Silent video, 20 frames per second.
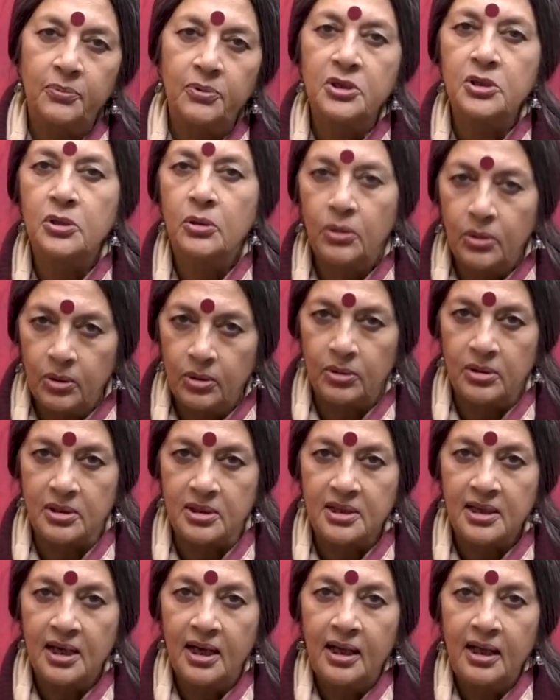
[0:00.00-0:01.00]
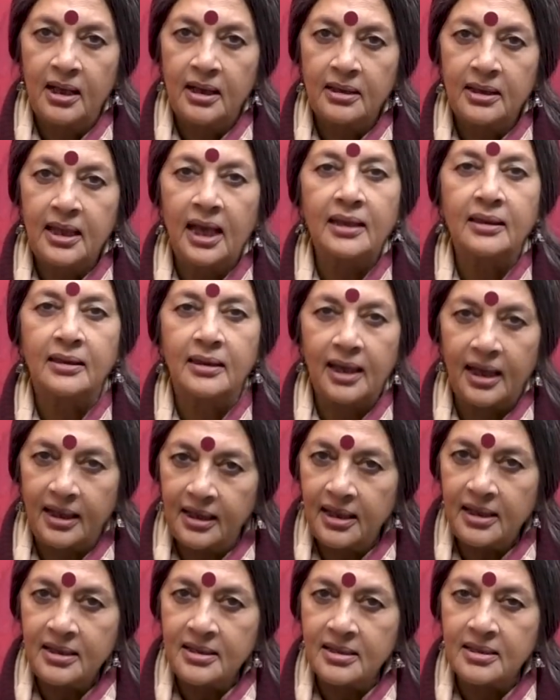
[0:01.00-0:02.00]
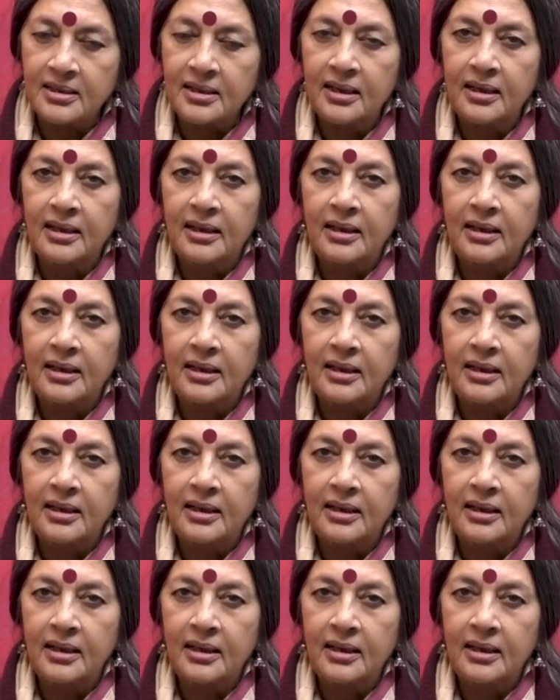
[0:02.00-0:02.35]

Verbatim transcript: which holds that Dalits